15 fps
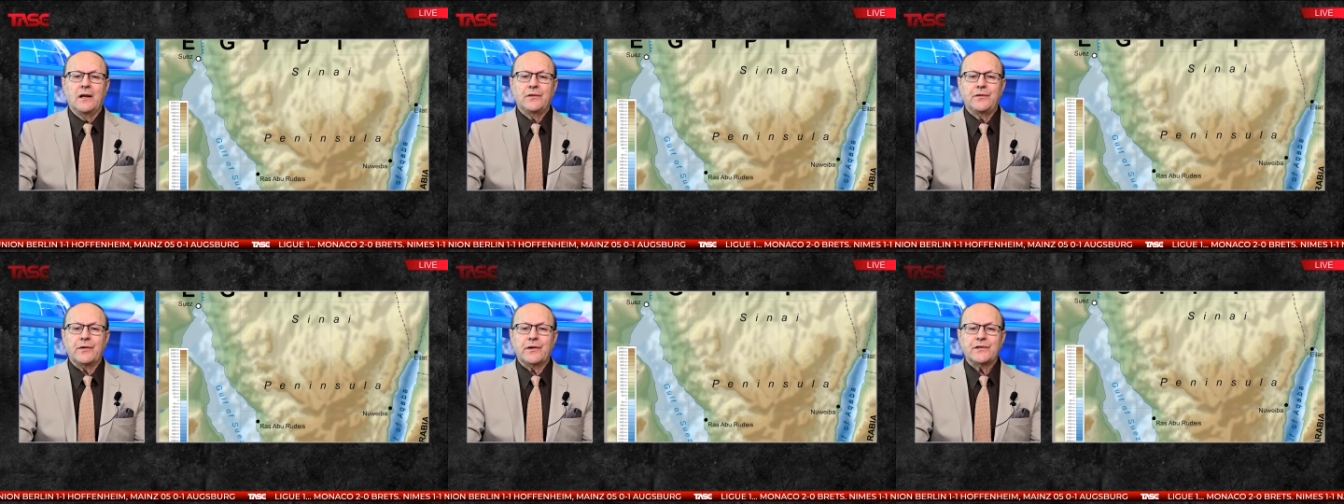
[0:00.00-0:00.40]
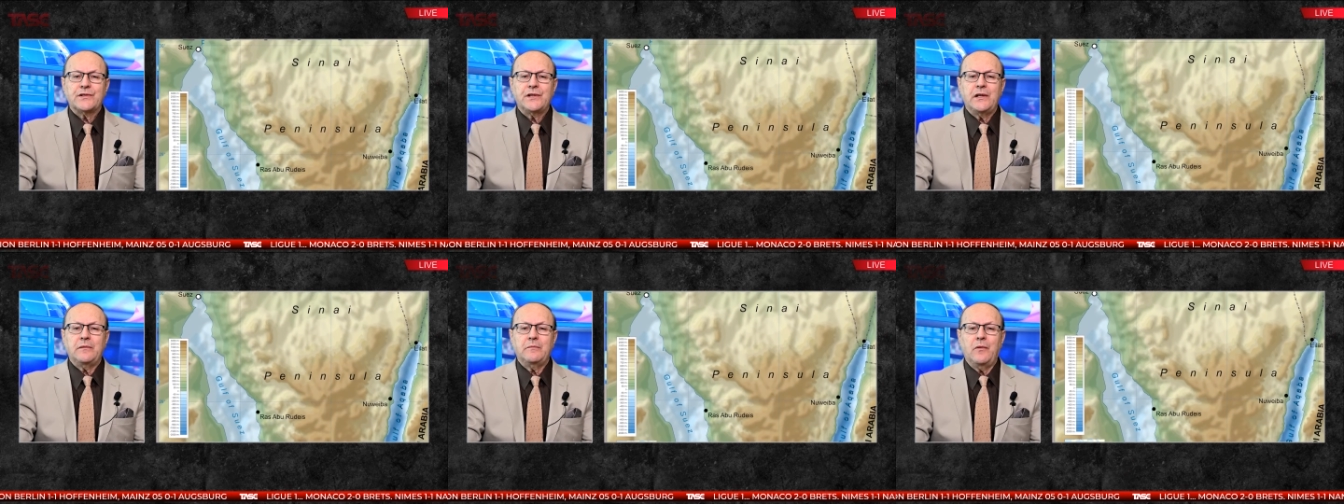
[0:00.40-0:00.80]
The
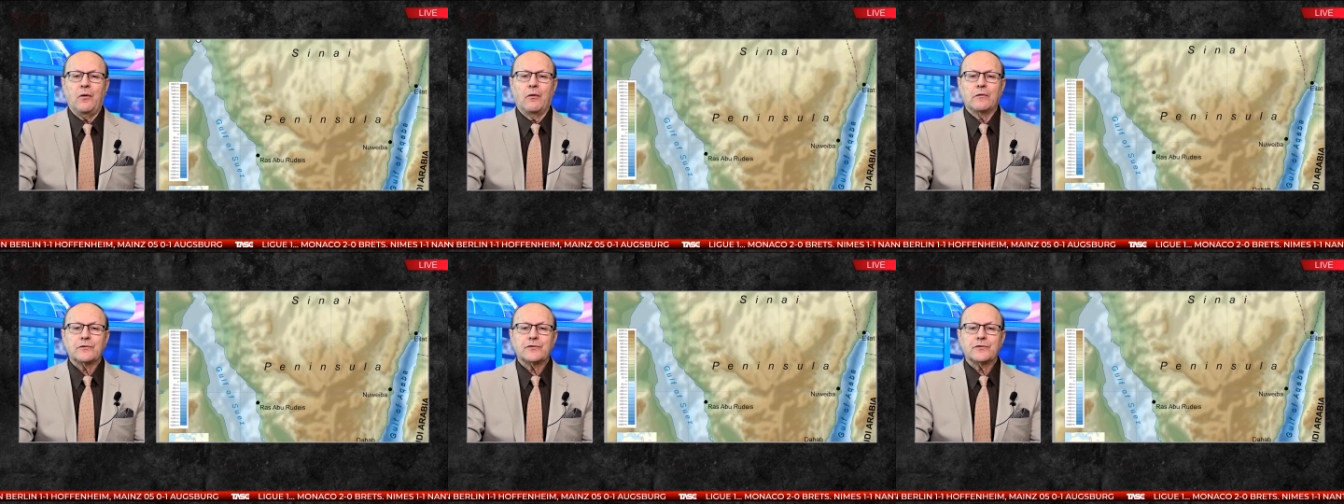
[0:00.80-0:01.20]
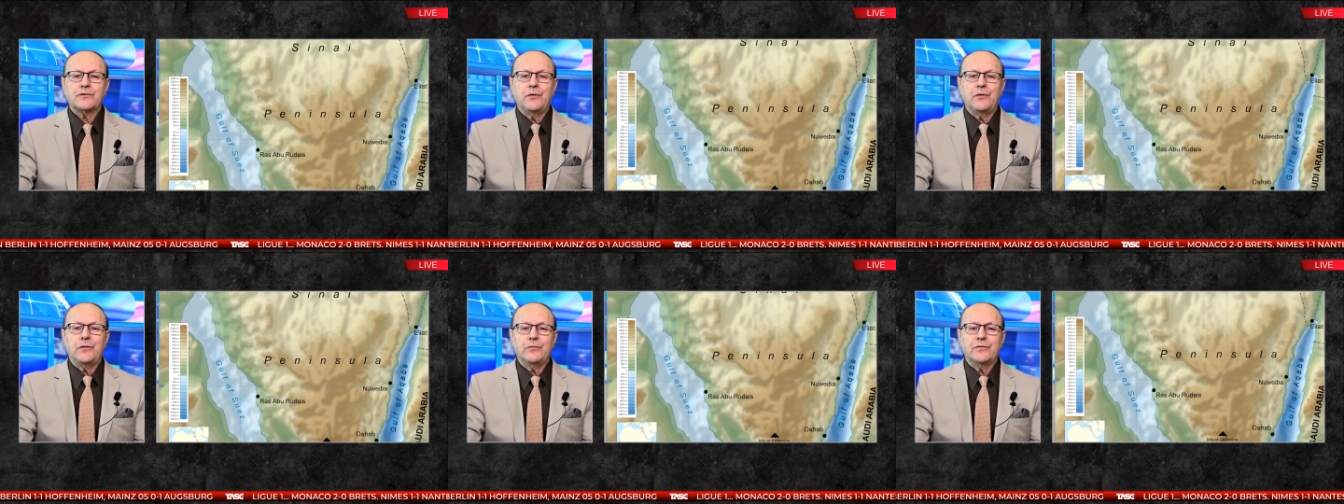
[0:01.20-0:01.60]
regime also
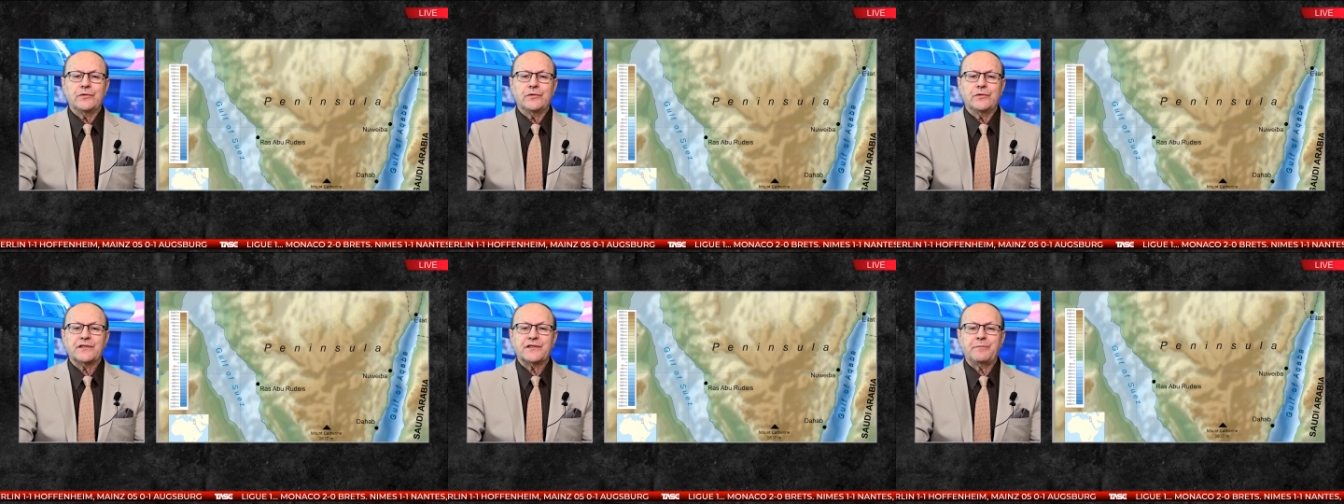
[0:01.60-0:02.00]
used the